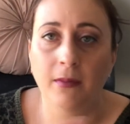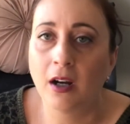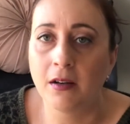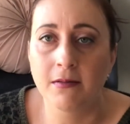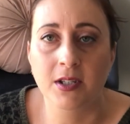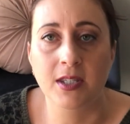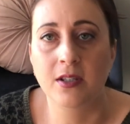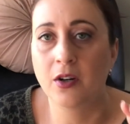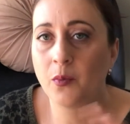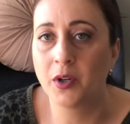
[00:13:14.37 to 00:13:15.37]
I just
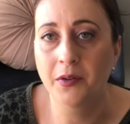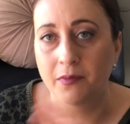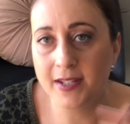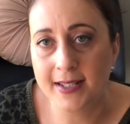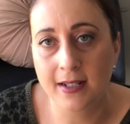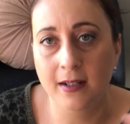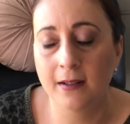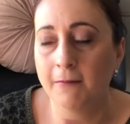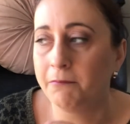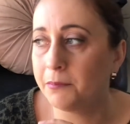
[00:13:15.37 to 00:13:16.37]
don't want to risk
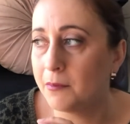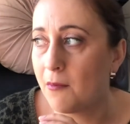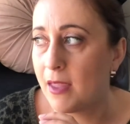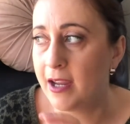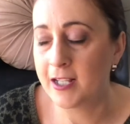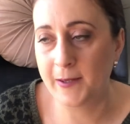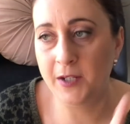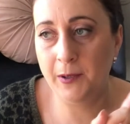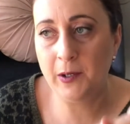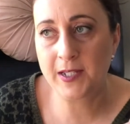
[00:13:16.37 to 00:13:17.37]
it,
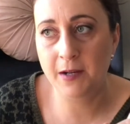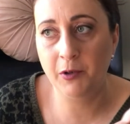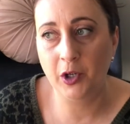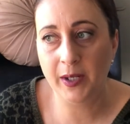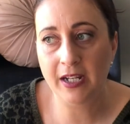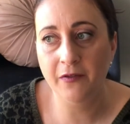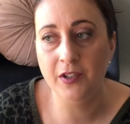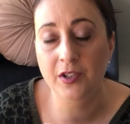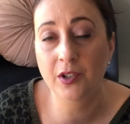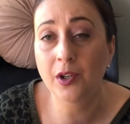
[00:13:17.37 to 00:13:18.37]
especially because I'm going in for
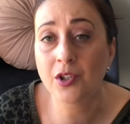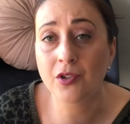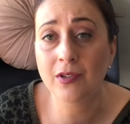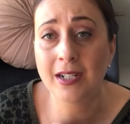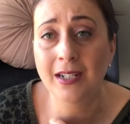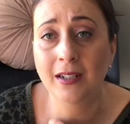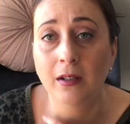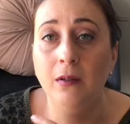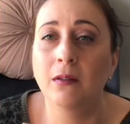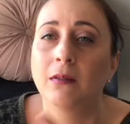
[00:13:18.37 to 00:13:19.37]
surgery.
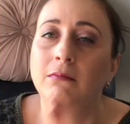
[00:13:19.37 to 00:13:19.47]
Oh,